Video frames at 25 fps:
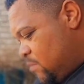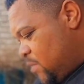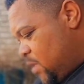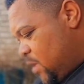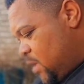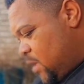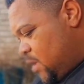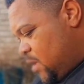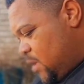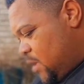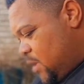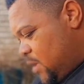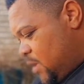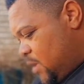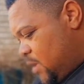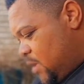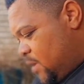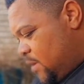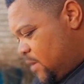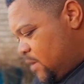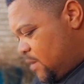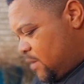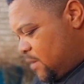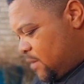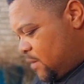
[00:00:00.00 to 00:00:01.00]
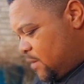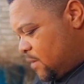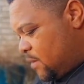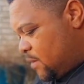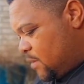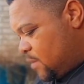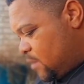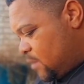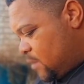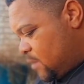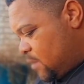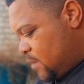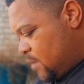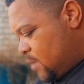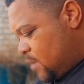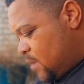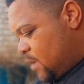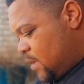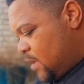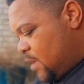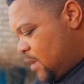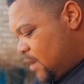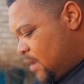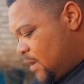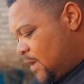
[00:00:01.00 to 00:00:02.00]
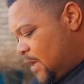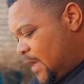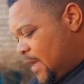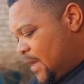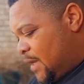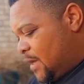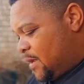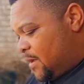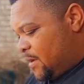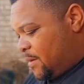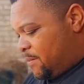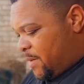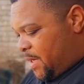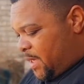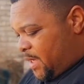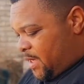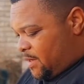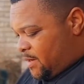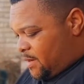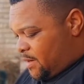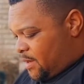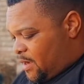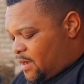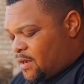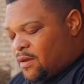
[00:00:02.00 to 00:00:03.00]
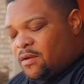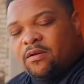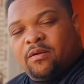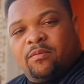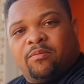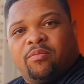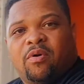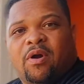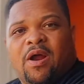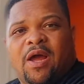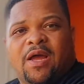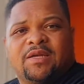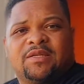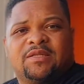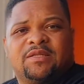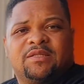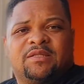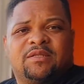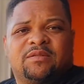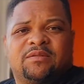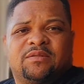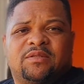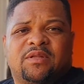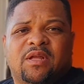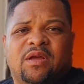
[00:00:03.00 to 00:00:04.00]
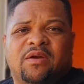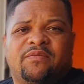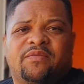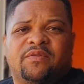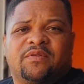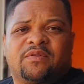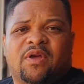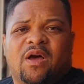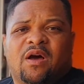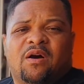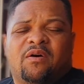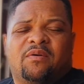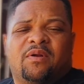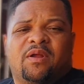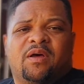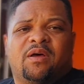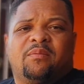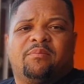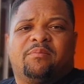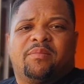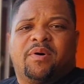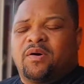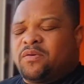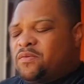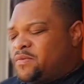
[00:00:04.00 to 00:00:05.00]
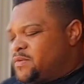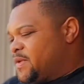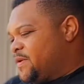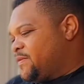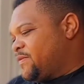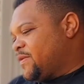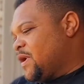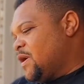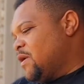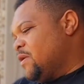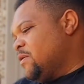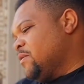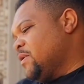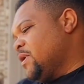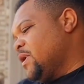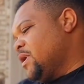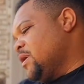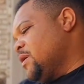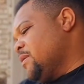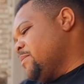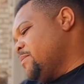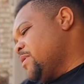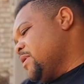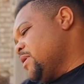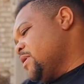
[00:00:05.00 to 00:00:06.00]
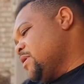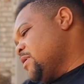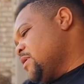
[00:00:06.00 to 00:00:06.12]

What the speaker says: But here lately, man, all the prices and stuff has gone up. Boats have gone up.